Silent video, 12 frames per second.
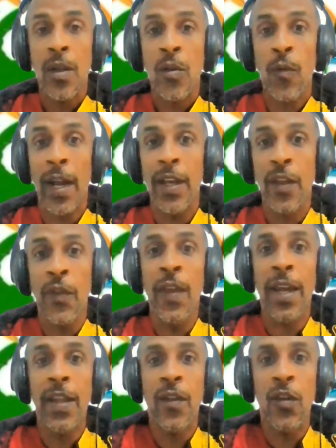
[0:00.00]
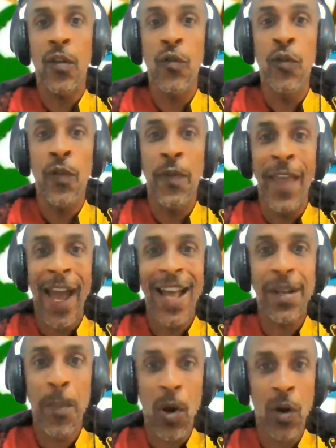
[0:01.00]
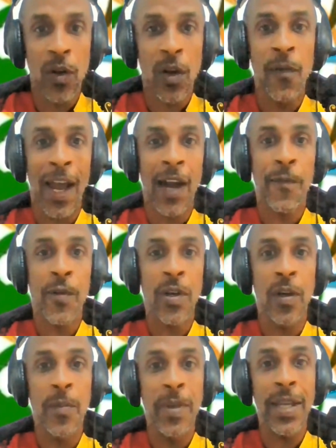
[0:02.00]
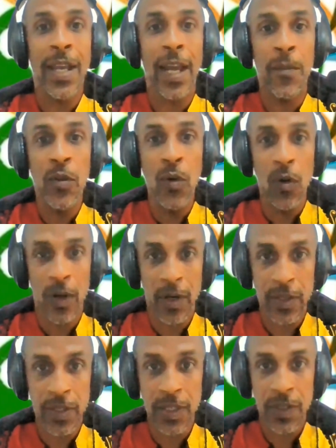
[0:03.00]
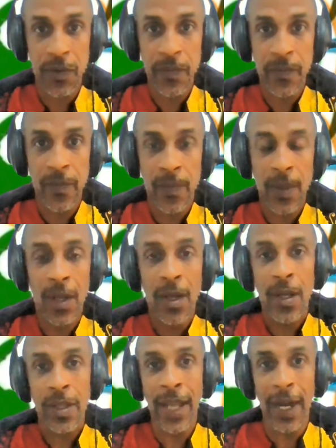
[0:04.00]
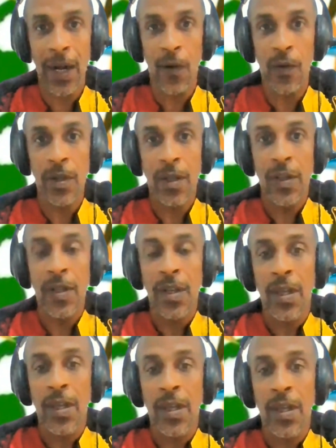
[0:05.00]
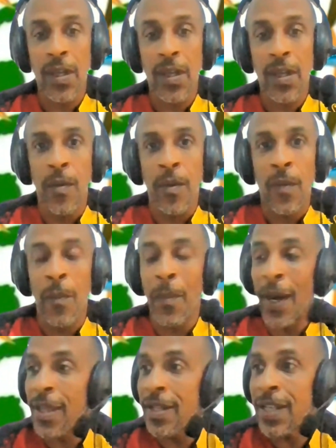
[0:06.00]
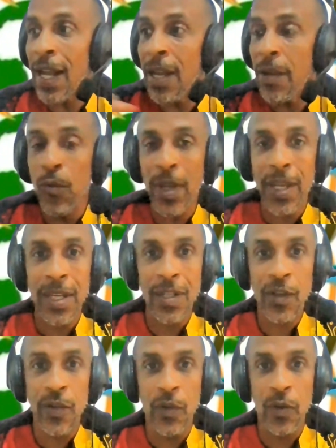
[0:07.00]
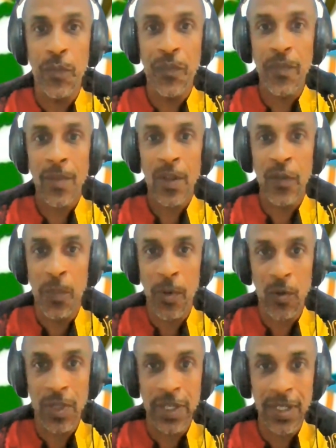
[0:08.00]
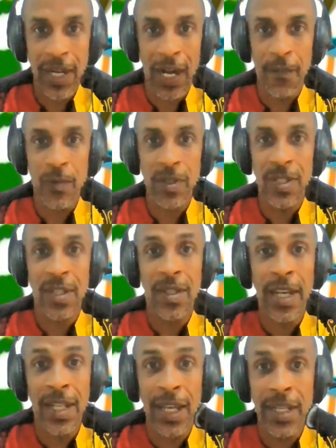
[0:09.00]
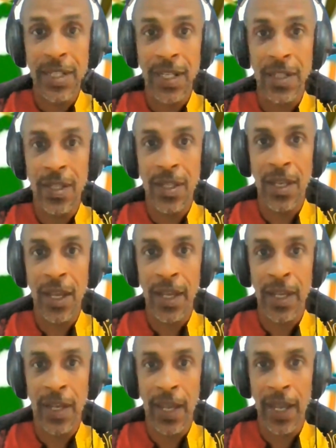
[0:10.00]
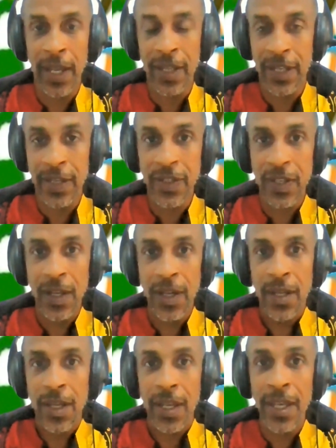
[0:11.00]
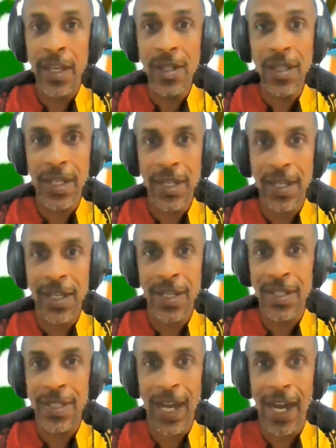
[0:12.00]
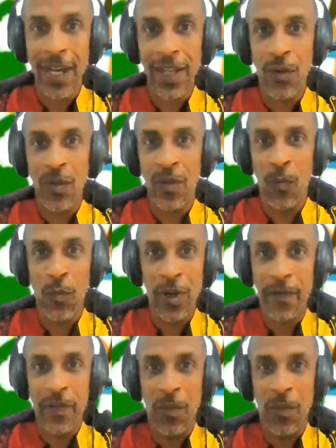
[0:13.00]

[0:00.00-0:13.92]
right, that part of Africa became yours. Now, by the time we get to the Berlin Conference, the late 1880s, Italy is not one of the